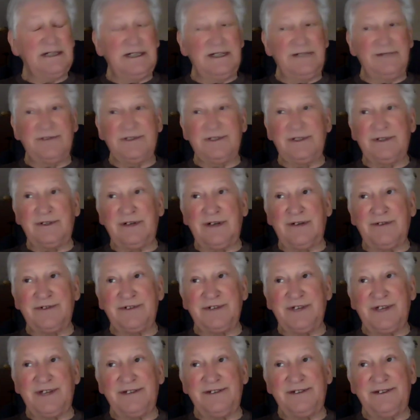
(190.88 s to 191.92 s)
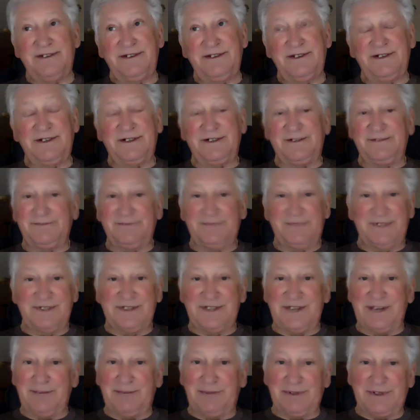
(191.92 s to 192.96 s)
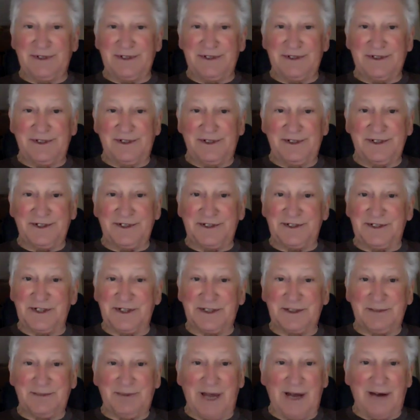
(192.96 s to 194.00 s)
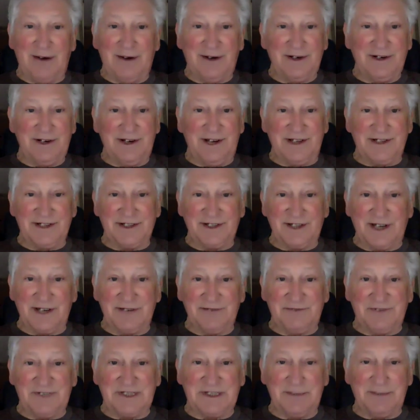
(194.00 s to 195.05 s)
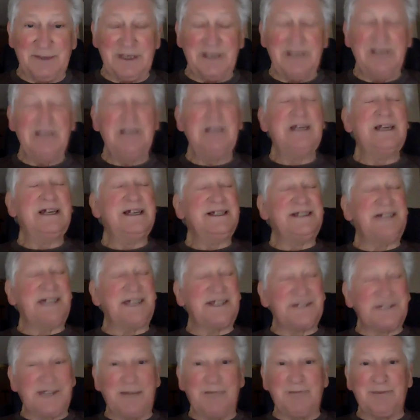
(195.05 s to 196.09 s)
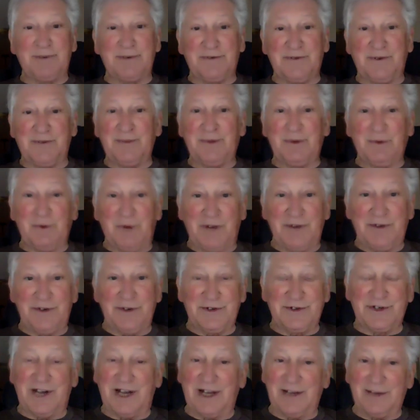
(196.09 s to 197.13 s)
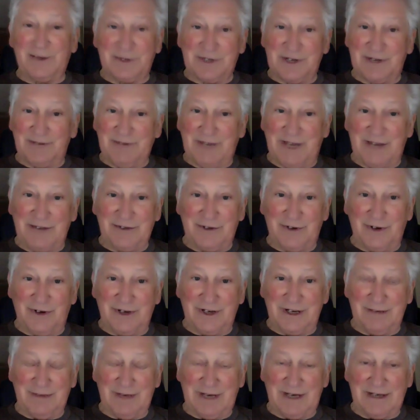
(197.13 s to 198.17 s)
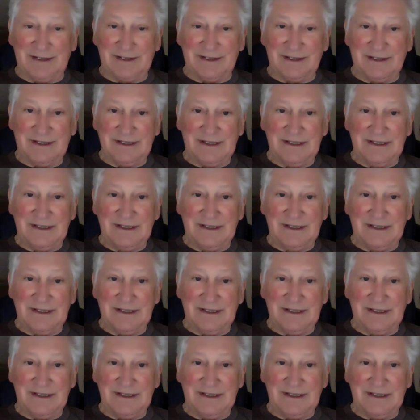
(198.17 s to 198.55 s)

Even though I've said, you know, it's apolitical, it's disempowered, it had a lot of victimy that's separate from the wonder child, which I'm not talking about.